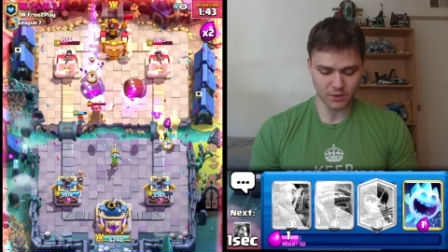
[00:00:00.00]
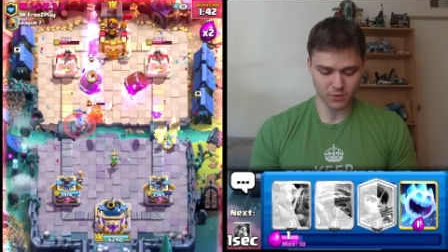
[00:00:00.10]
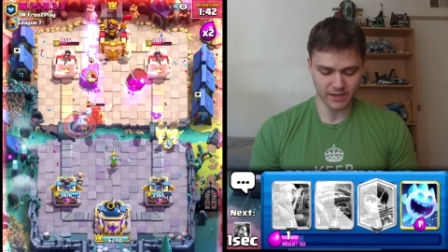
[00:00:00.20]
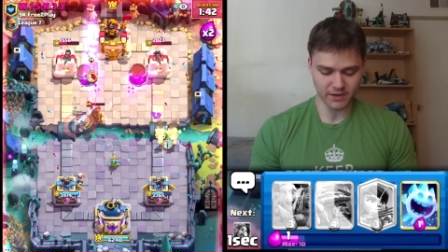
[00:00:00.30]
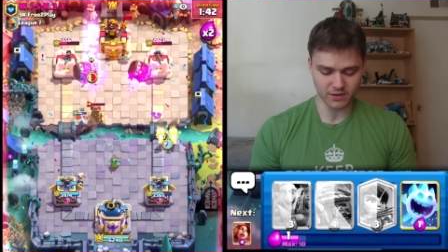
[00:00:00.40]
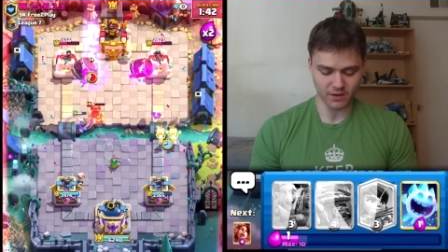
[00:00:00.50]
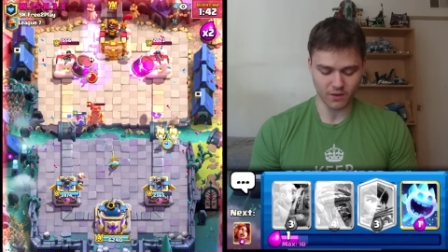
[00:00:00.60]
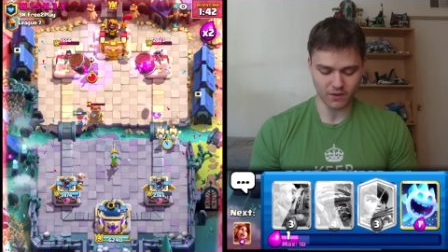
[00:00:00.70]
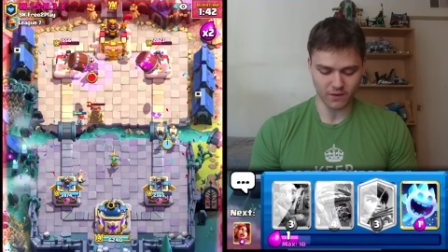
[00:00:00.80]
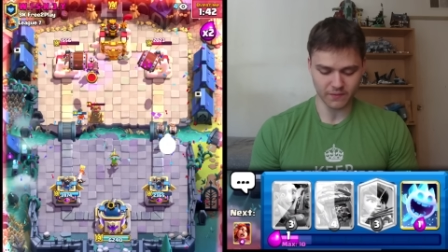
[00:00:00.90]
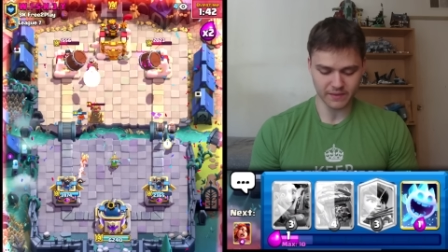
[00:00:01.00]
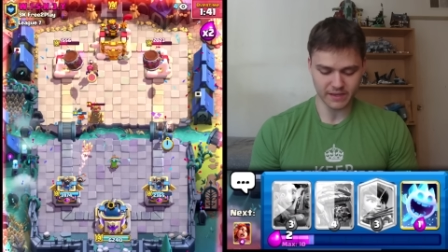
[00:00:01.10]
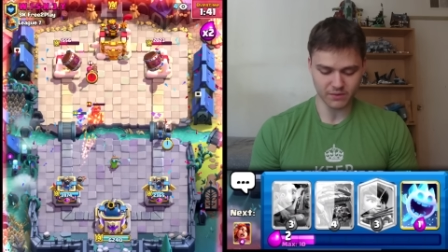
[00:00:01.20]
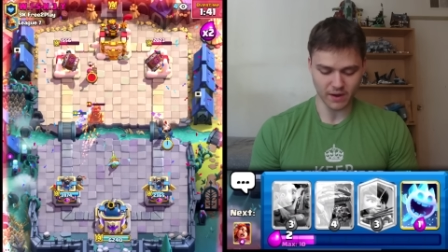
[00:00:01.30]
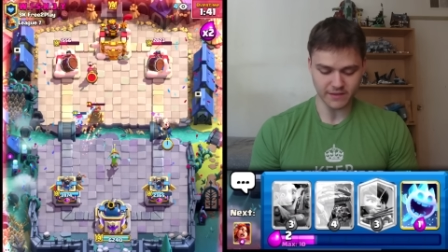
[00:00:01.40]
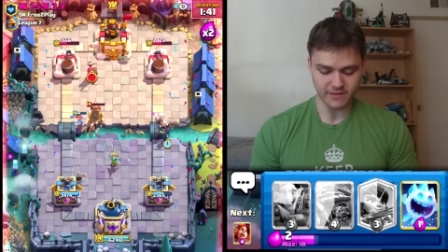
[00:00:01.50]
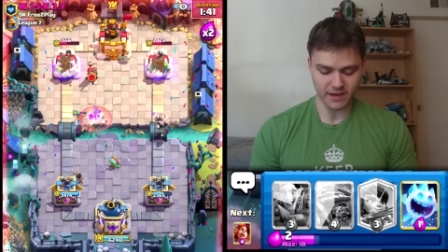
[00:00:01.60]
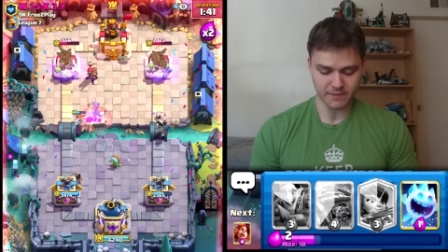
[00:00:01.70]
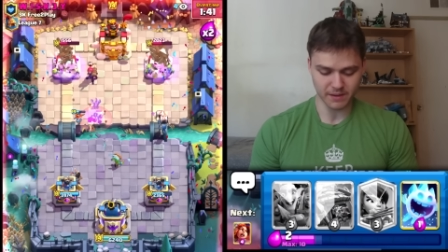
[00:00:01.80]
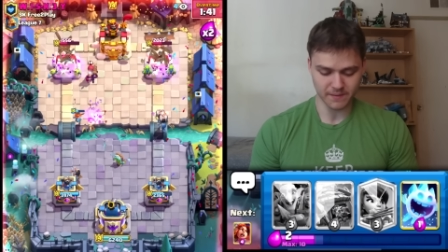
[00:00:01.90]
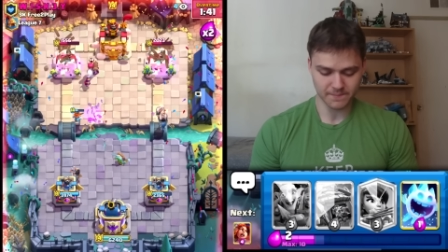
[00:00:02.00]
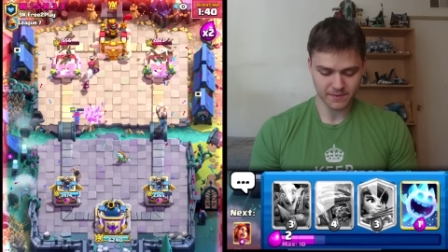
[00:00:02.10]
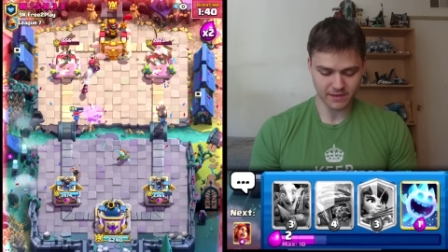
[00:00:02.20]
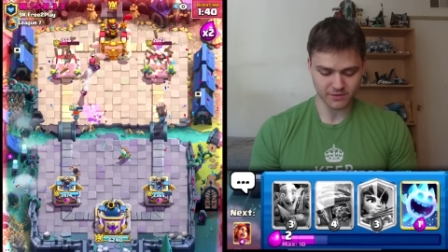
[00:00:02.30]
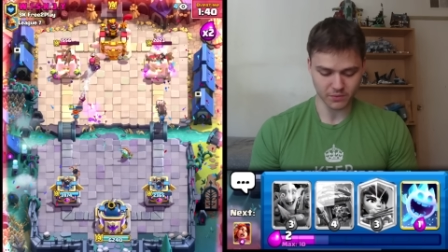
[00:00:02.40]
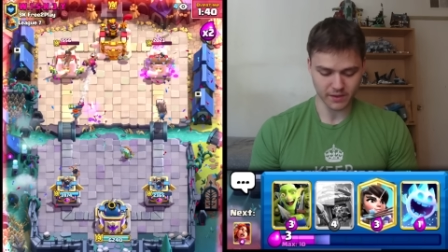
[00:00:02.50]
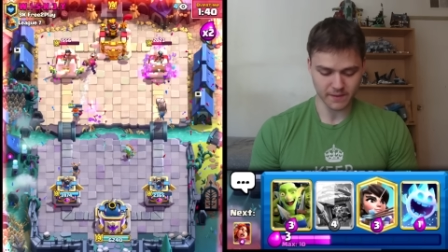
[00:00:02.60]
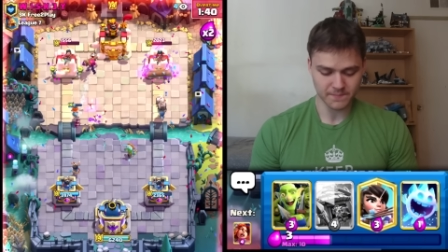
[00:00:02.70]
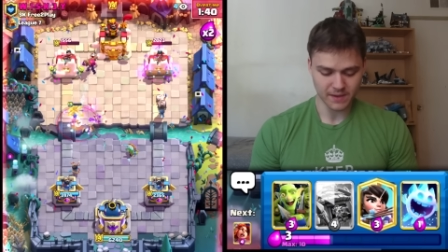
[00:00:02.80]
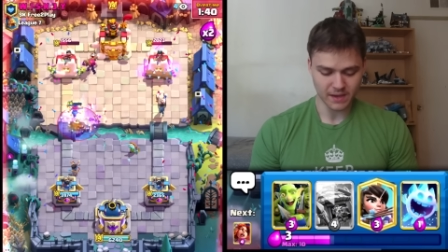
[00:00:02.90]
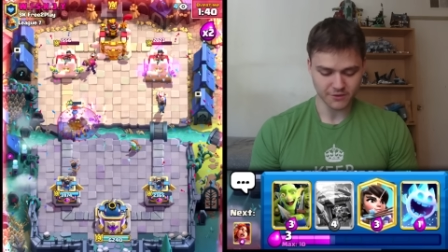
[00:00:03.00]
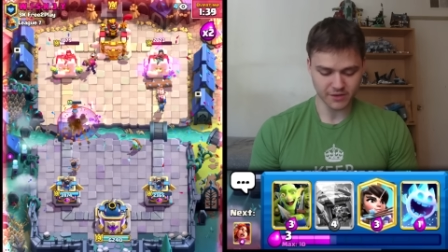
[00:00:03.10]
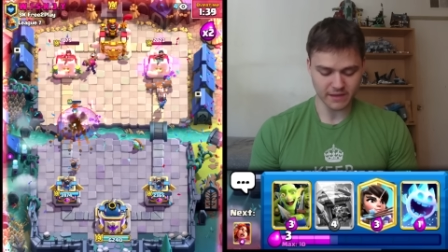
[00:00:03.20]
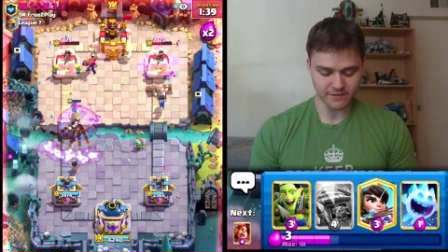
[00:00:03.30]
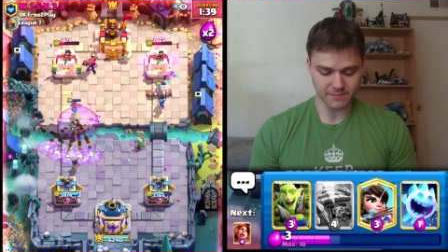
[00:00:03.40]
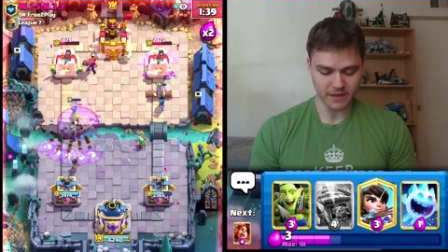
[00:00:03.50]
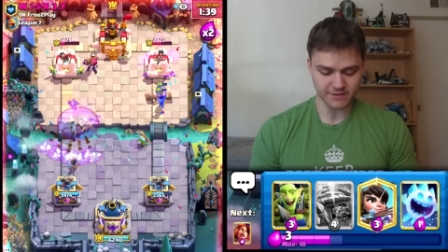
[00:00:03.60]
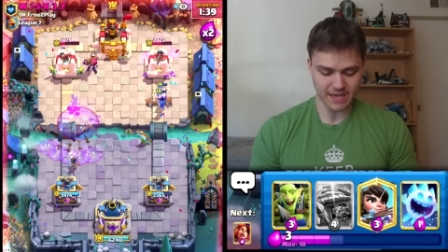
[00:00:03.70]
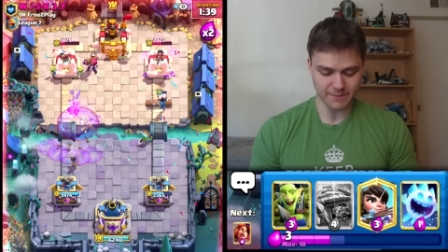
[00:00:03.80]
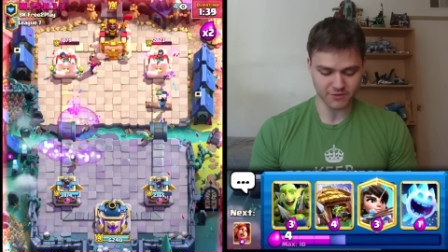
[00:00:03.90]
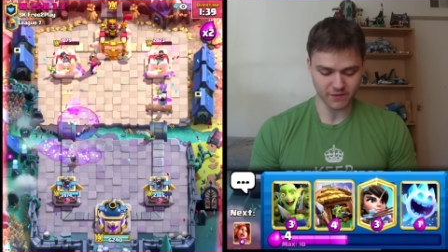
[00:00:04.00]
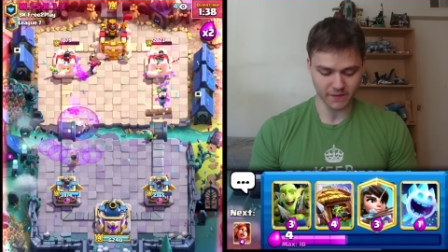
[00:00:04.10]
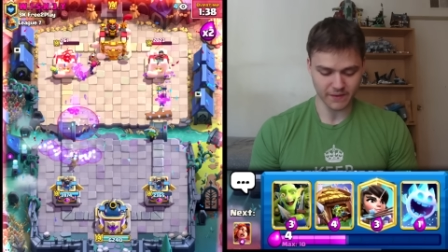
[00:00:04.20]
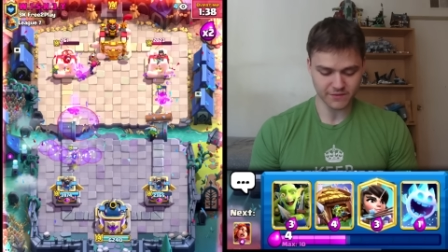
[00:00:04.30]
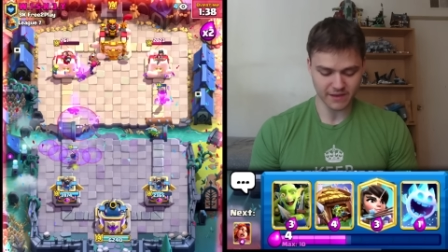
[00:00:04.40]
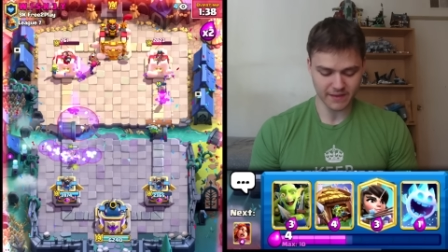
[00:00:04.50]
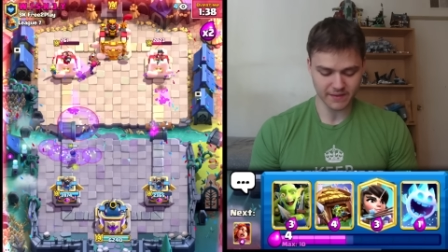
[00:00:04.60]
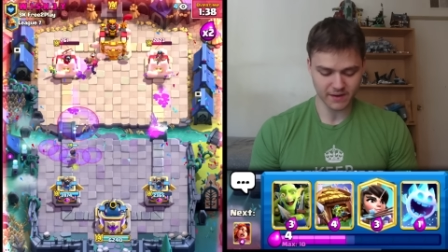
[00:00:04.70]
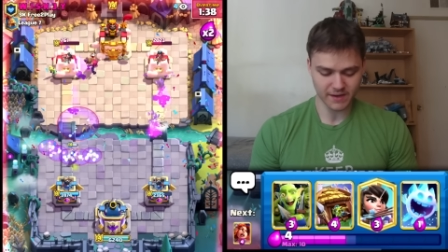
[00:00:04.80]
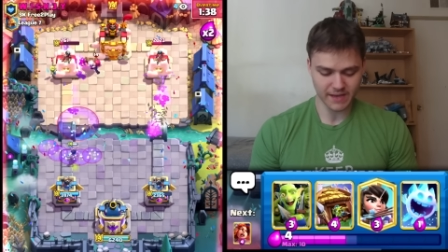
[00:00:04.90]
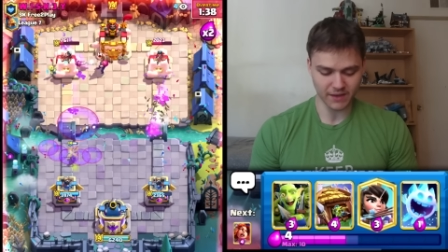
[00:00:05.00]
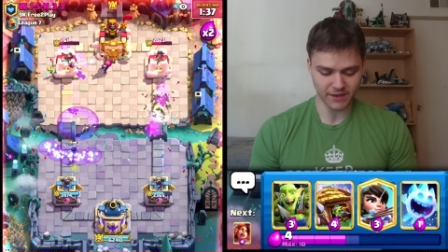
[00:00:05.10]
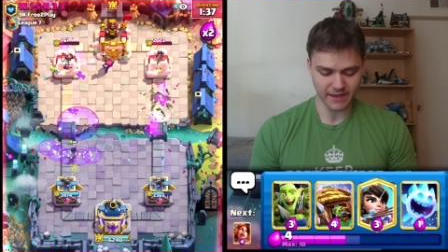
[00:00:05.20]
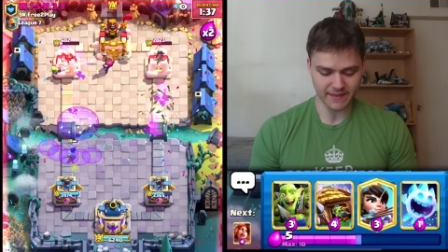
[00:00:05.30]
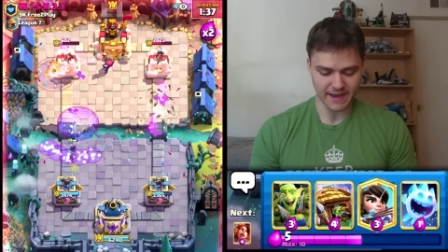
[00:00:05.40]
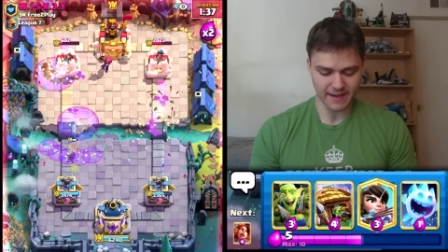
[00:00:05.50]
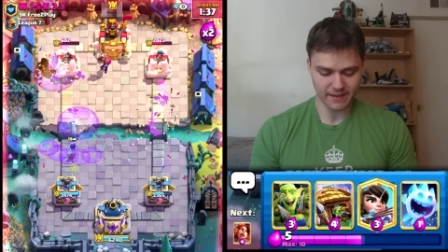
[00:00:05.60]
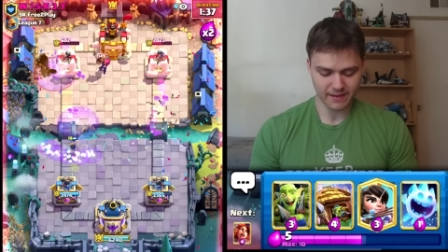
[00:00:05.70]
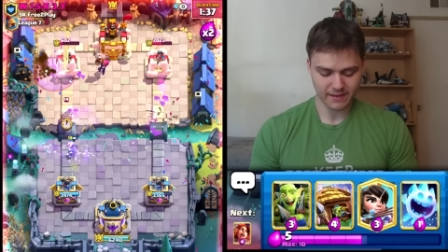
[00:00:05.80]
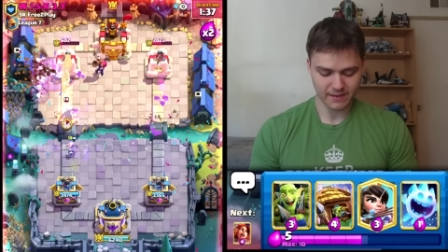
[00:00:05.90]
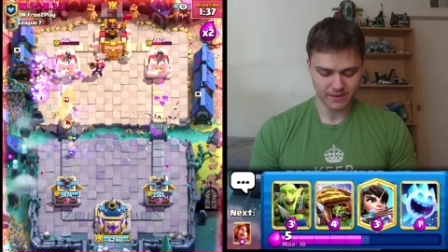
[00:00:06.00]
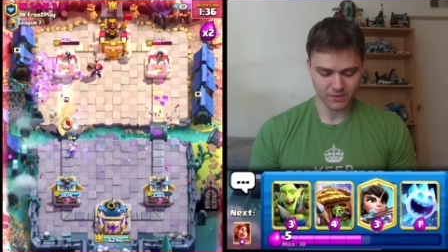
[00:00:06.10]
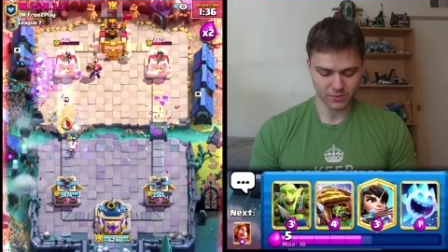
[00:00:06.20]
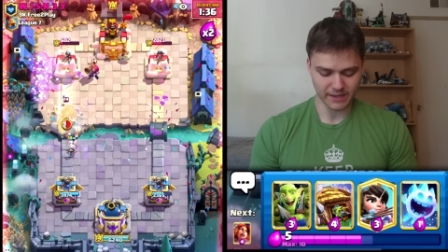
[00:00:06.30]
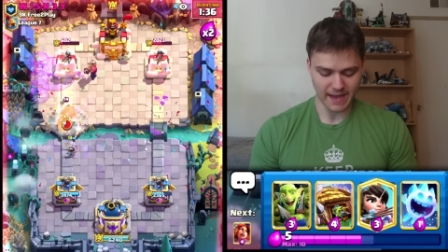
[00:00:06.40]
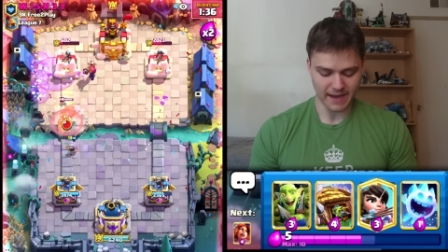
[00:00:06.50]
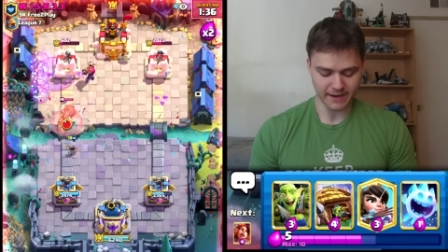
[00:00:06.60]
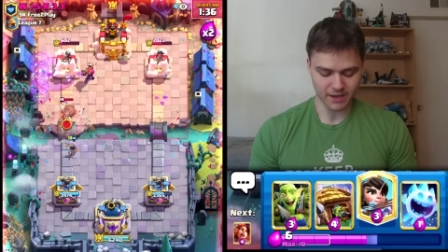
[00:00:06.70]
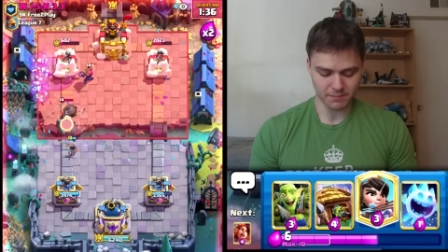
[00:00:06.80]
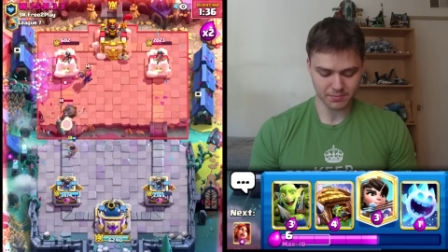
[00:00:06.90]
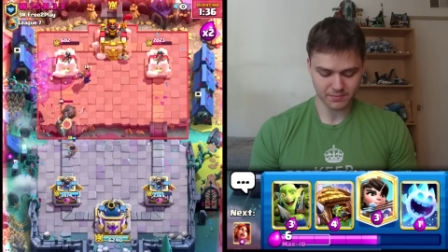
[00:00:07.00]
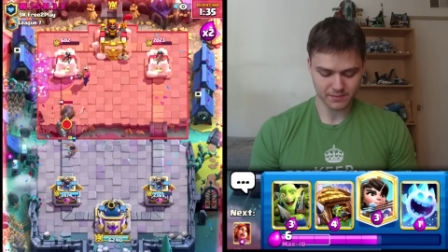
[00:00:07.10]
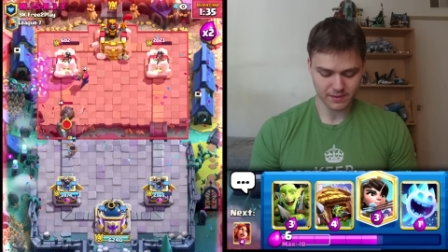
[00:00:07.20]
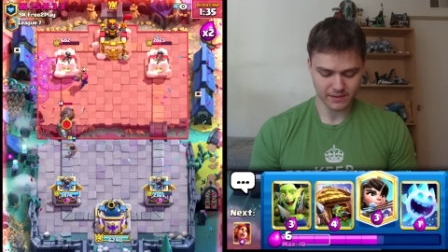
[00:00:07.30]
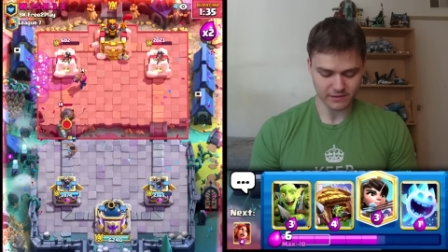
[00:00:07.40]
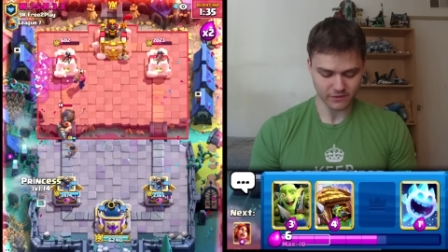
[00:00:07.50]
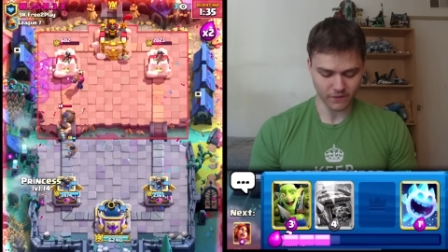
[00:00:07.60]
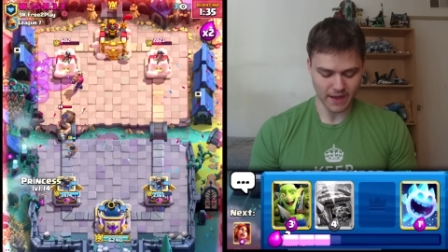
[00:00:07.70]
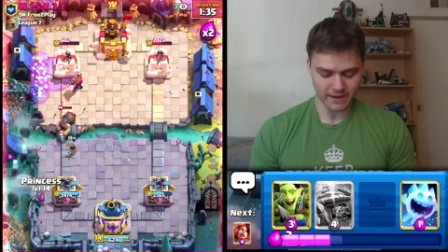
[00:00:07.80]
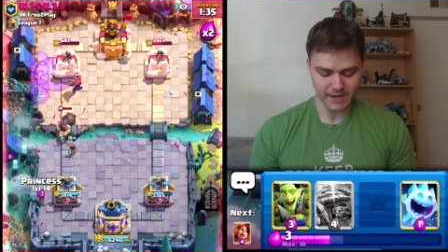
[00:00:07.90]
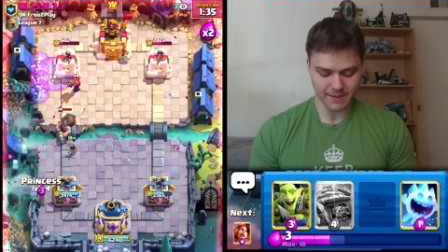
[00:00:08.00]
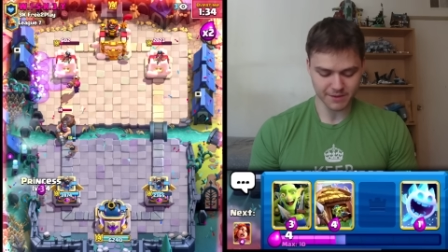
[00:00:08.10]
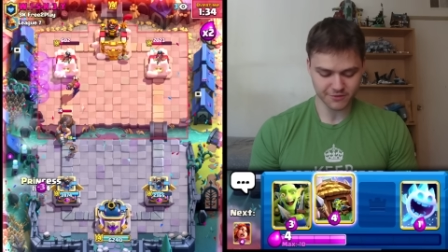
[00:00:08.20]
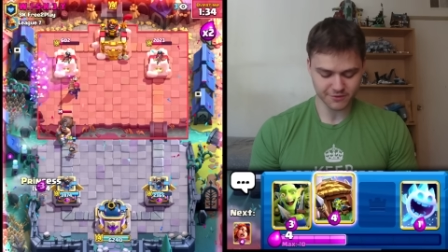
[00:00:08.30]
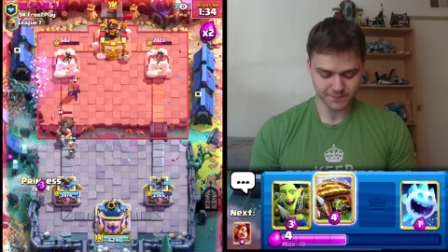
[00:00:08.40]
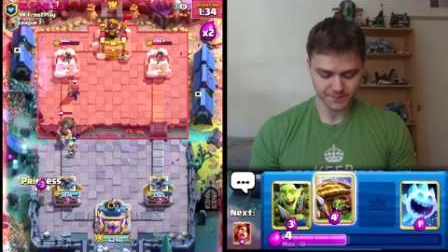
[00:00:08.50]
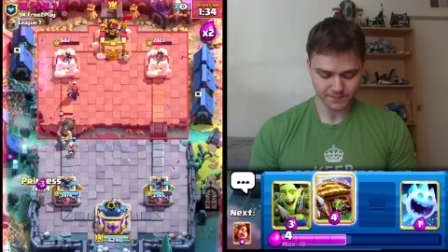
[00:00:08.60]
really good log on the right side, but it's okay. Should get some nice damage on the left side there. Yeah, look at that. Really adding up is all that damage.